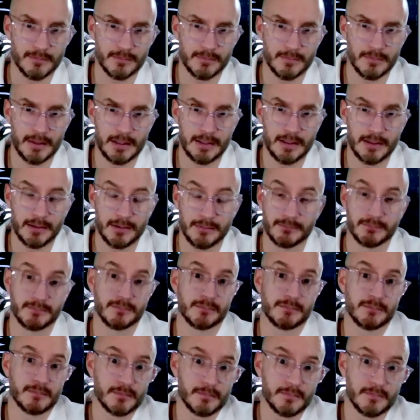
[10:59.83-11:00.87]

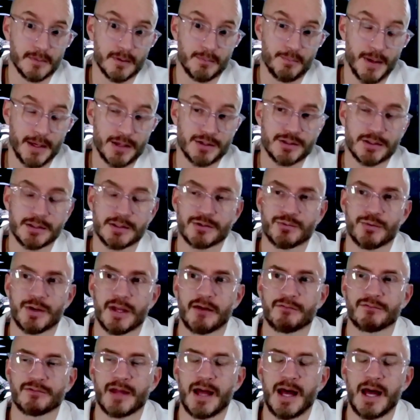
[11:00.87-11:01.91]
the patients. We
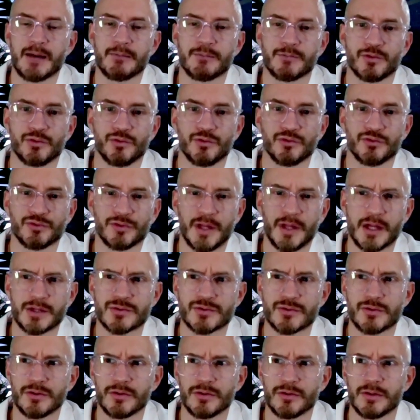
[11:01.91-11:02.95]
have time to
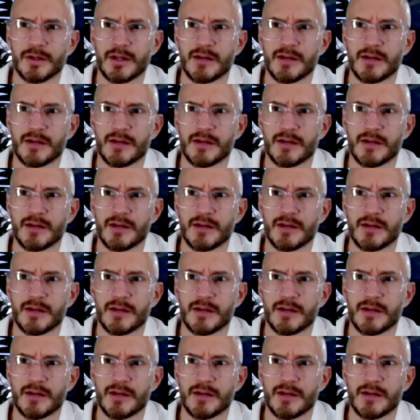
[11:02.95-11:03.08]
schedule